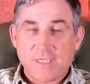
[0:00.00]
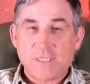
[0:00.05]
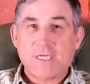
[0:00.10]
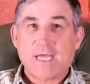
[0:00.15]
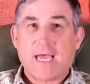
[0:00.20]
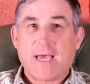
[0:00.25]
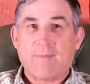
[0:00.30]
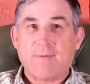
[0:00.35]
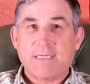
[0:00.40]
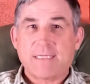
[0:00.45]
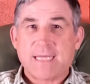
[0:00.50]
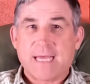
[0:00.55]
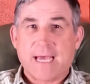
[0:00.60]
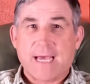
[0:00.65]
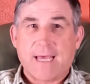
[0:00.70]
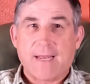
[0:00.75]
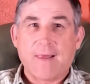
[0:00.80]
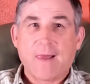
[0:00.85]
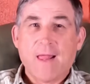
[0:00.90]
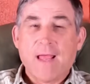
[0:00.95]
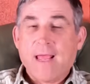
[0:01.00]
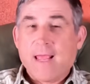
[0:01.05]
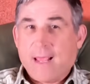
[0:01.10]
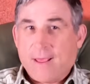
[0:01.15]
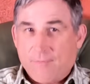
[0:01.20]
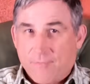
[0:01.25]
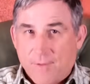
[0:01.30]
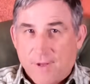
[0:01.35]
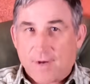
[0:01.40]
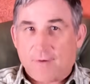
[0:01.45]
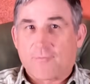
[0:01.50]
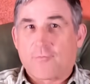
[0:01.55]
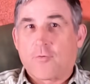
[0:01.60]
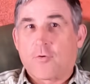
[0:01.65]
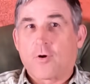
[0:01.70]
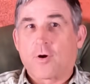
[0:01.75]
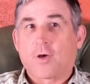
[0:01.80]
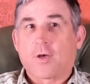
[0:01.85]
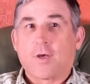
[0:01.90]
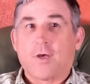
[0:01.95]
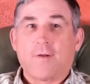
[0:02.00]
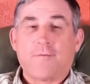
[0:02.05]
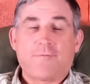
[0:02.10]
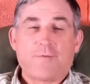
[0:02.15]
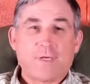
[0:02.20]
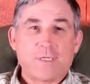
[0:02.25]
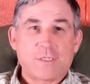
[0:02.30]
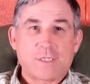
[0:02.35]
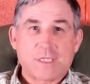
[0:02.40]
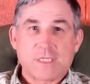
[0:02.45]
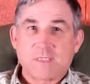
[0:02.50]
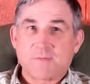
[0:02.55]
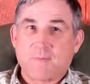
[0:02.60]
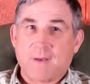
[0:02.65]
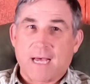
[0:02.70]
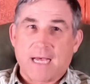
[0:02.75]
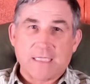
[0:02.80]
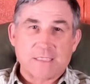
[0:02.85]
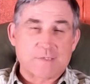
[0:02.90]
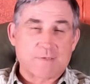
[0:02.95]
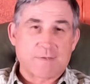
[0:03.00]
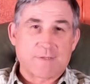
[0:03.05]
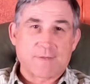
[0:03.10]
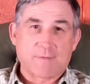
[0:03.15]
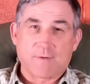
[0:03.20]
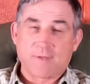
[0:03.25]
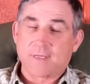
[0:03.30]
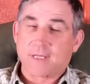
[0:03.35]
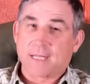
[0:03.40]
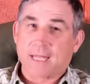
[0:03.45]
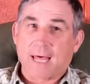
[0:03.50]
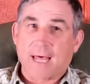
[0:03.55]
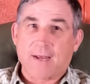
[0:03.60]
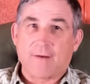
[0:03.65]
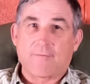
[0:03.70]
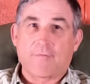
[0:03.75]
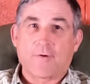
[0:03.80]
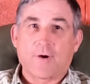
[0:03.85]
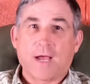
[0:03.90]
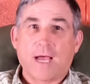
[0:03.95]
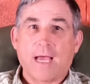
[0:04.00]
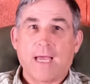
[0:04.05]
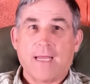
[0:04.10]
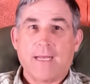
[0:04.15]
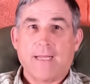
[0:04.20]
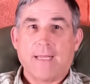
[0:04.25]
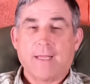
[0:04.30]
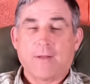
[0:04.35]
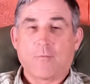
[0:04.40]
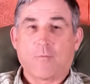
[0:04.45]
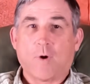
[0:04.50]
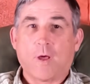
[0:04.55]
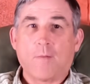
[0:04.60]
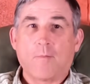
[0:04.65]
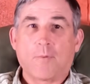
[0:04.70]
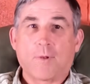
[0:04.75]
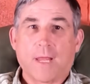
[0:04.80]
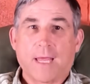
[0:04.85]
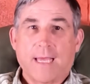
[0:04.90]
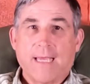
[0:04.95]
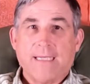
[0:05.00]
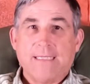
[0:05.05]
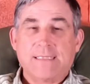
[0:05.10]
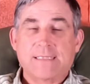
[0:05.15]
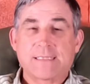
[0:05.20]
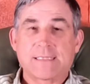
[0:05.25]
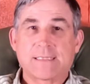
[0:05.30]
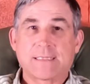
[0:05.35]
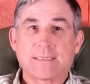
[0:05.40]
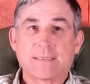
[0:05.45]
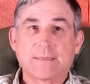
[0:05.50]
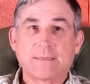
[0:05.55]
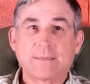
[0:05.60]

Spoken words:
habitat, and therefore good fishing spots with a lot of variety in one place.